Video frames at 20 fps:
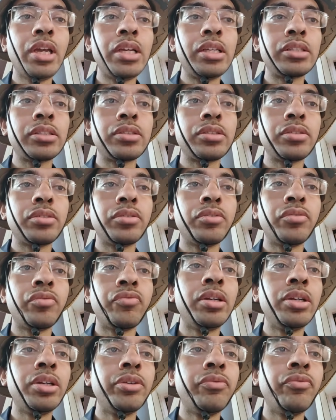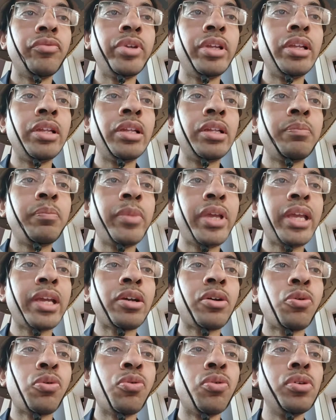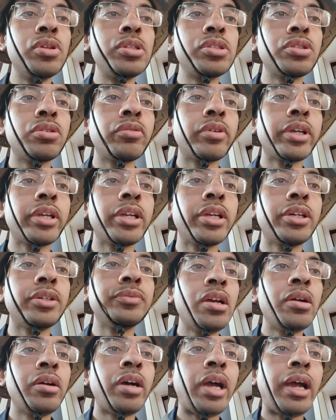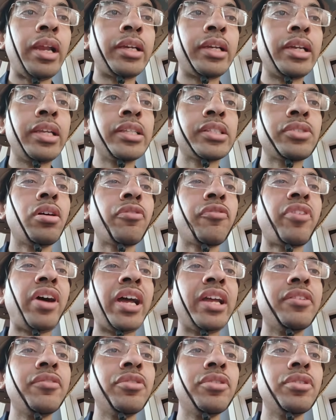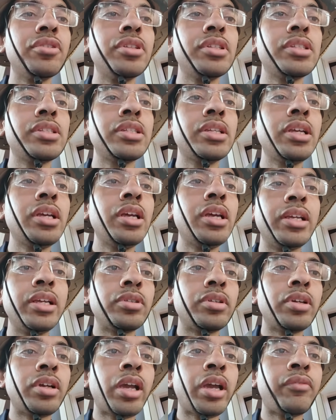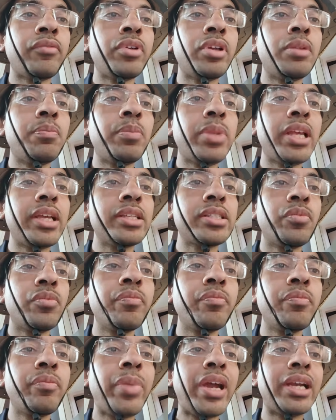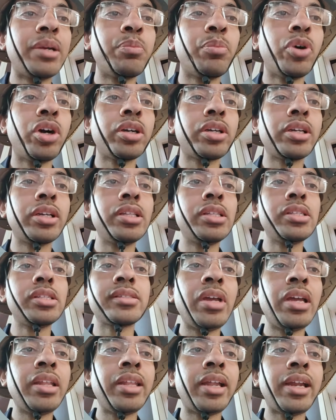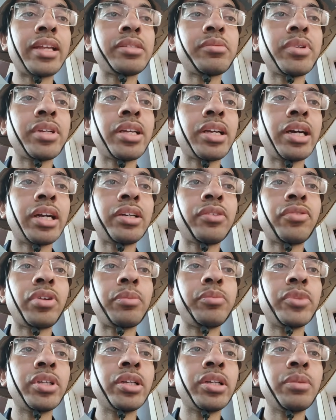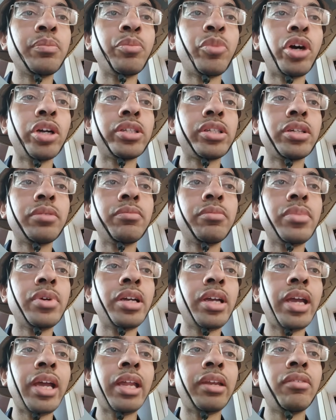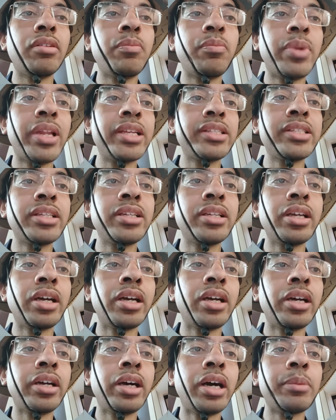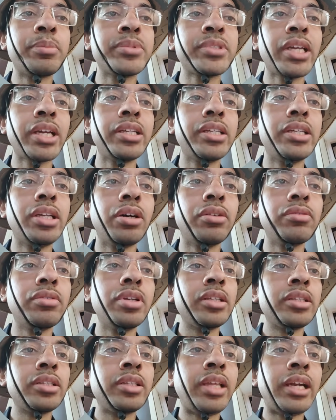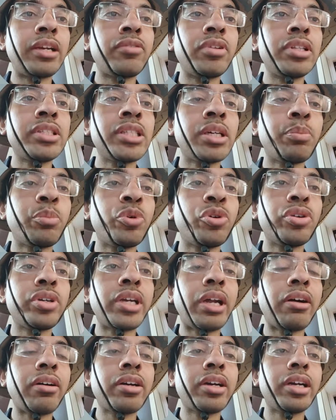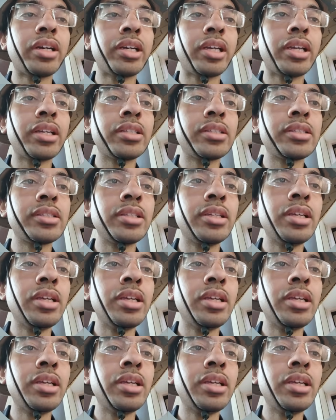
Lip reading: So we'll make holes over here, at least 5 holes, and we'll place PET bottles that has been cut from the bottom, and we'll place it upside down. That will support our cuttings.